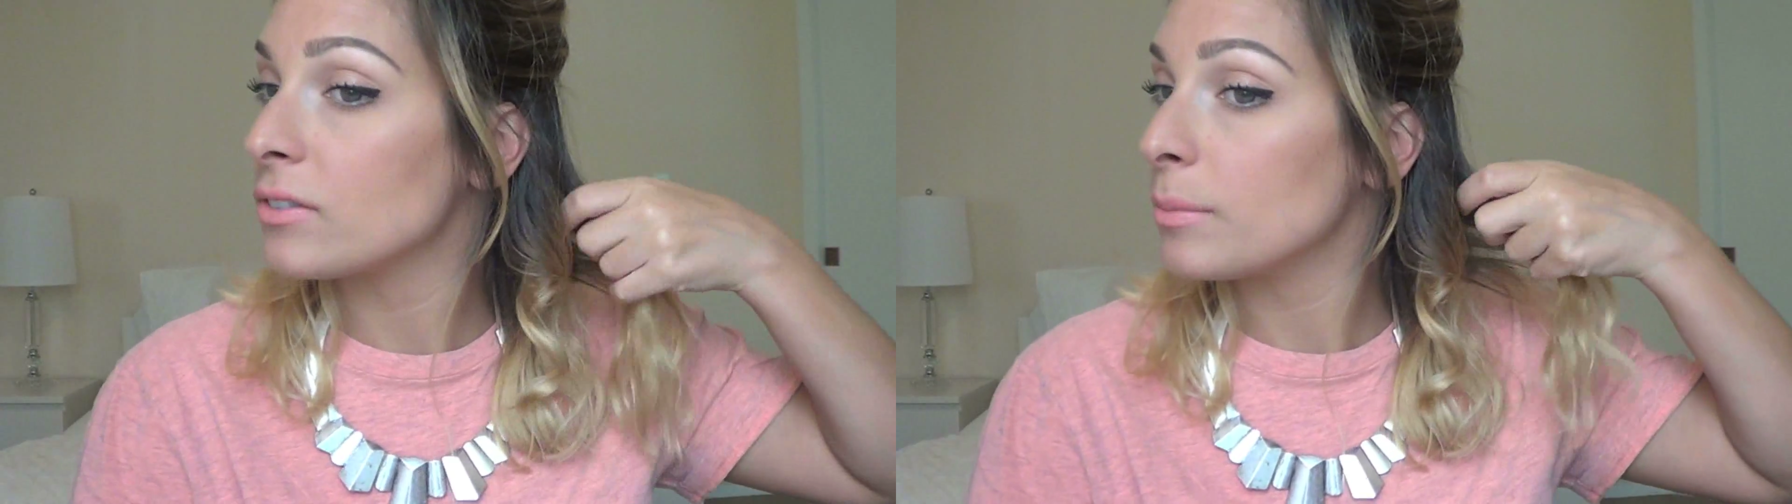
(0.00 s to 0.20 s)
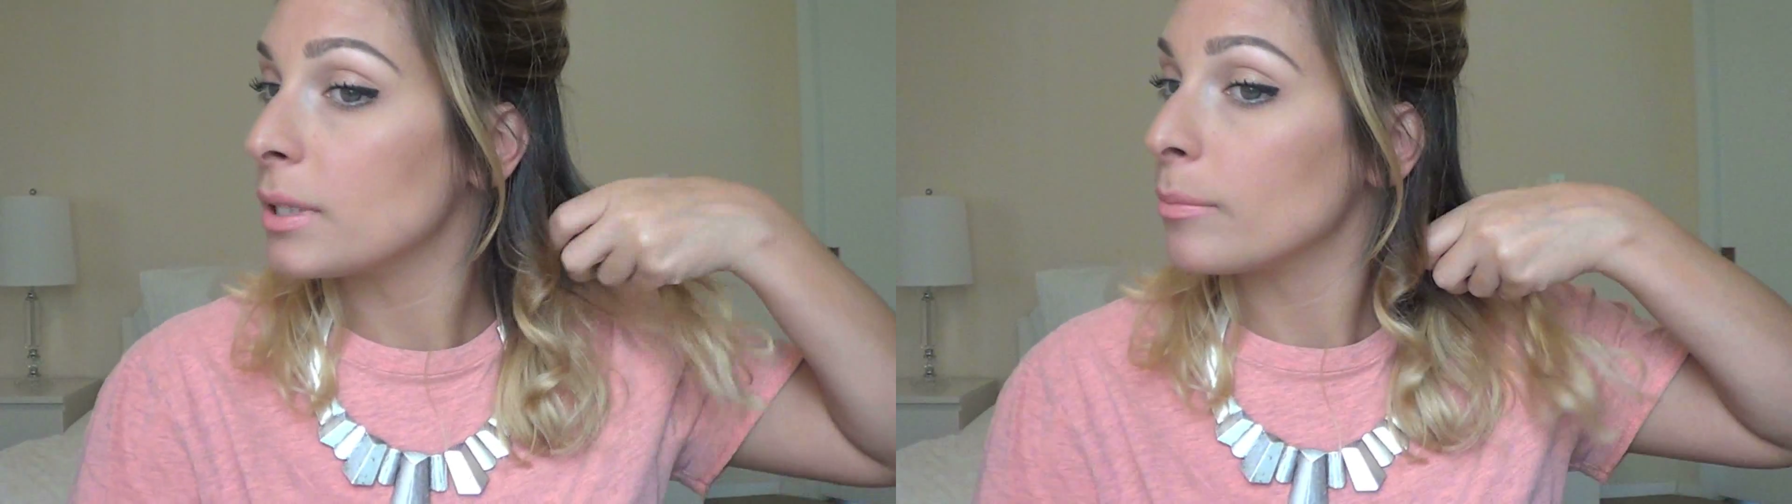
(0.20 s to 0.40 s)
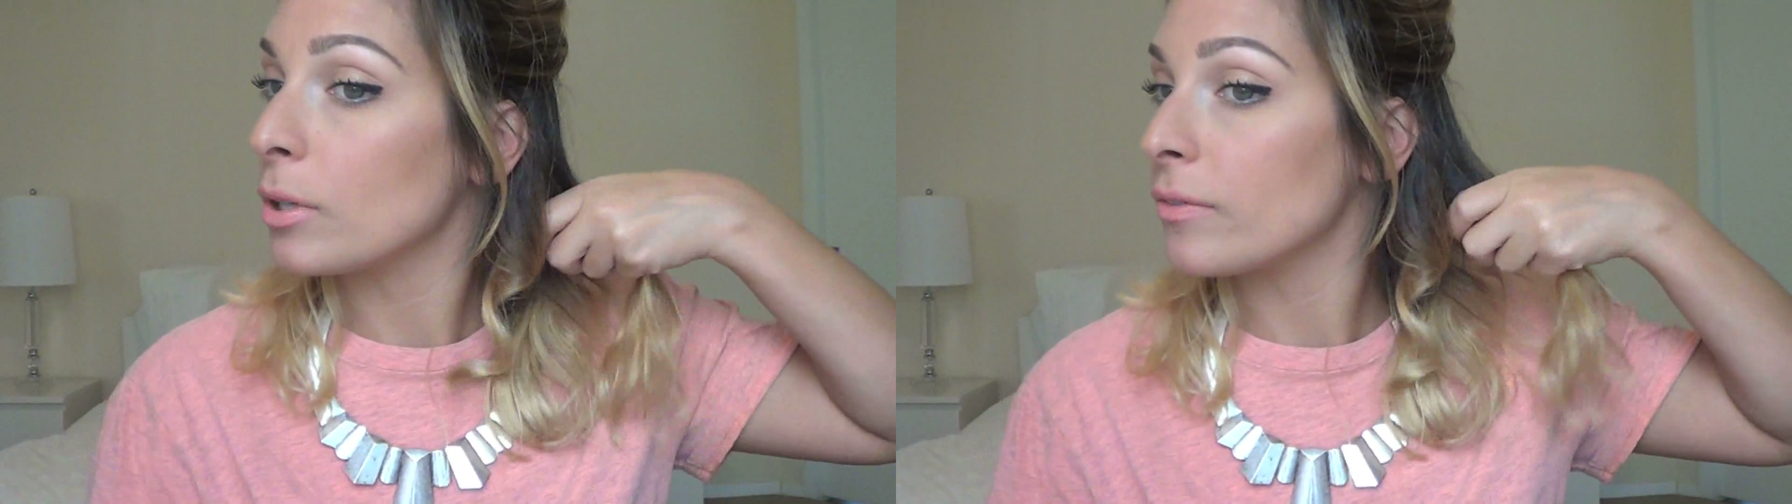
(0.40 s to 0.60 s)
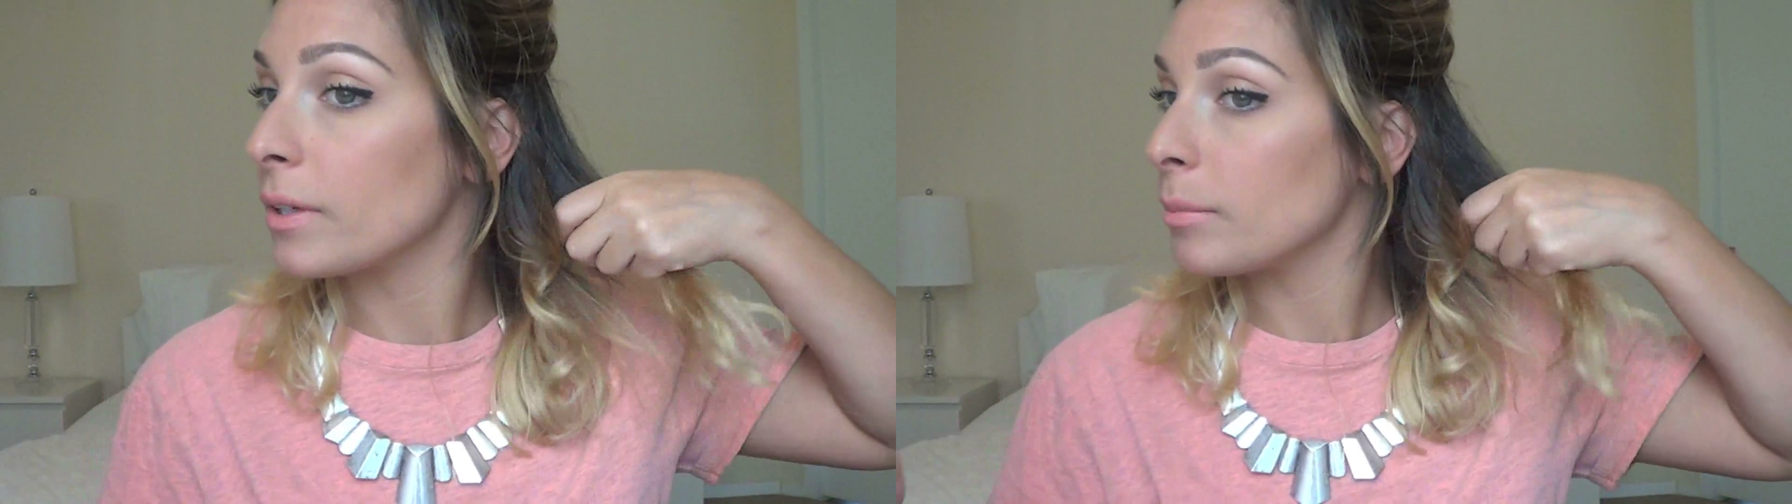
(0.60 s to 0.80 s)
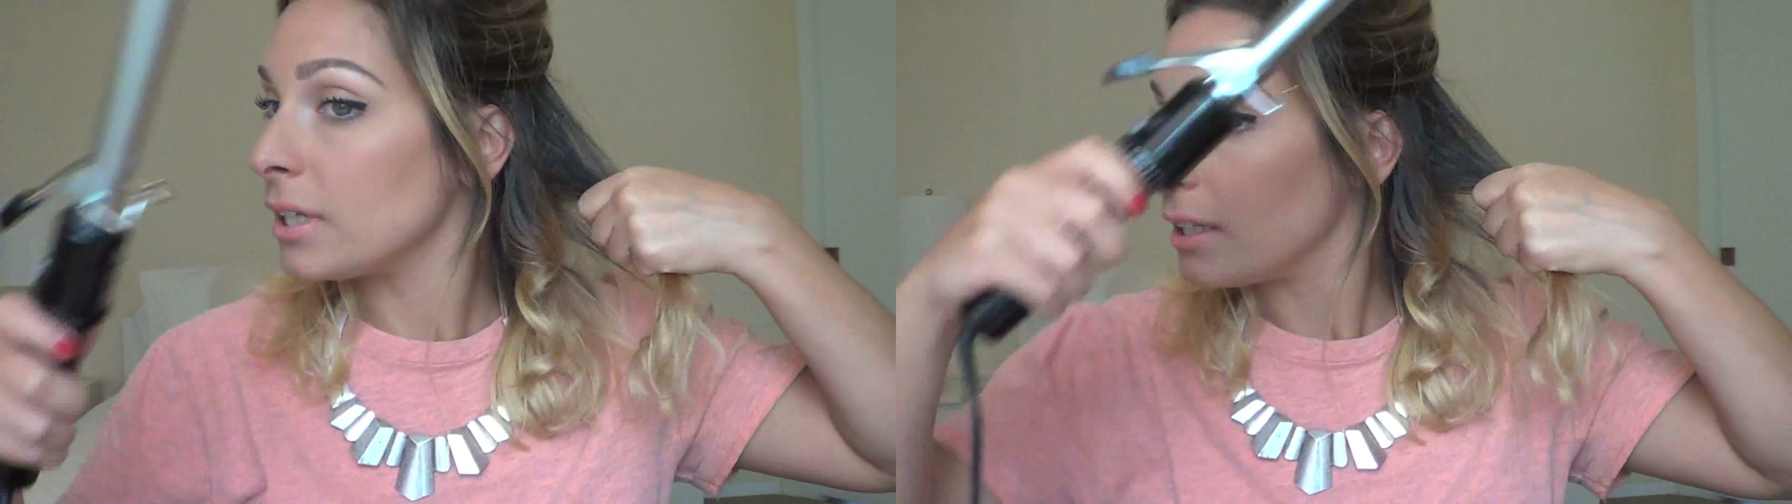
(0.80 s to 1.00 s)
to be a
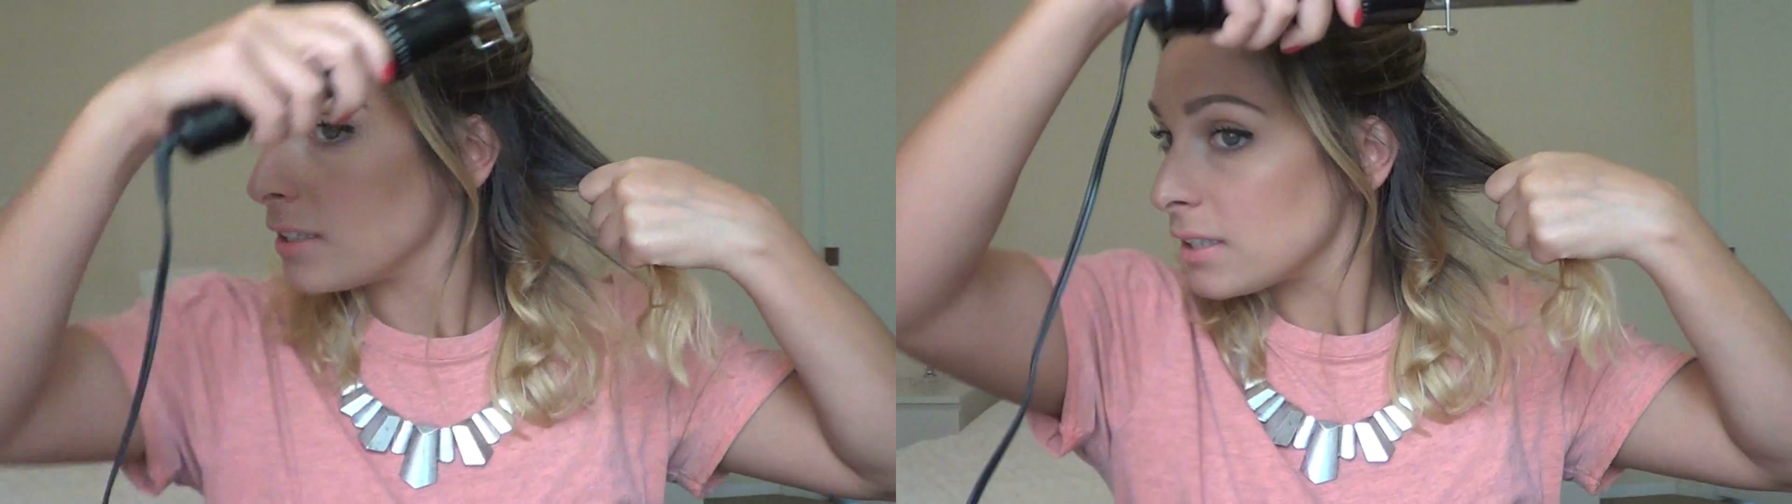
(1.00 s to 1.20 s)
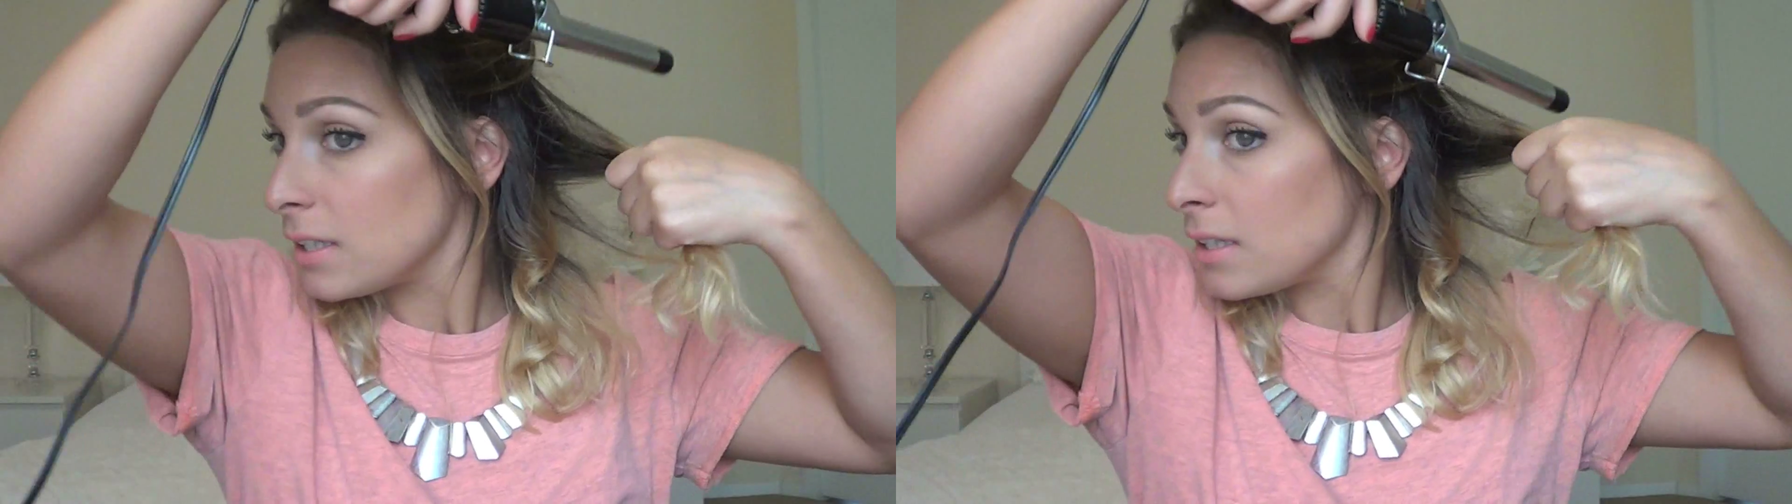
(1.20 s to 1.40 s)
perfect piece.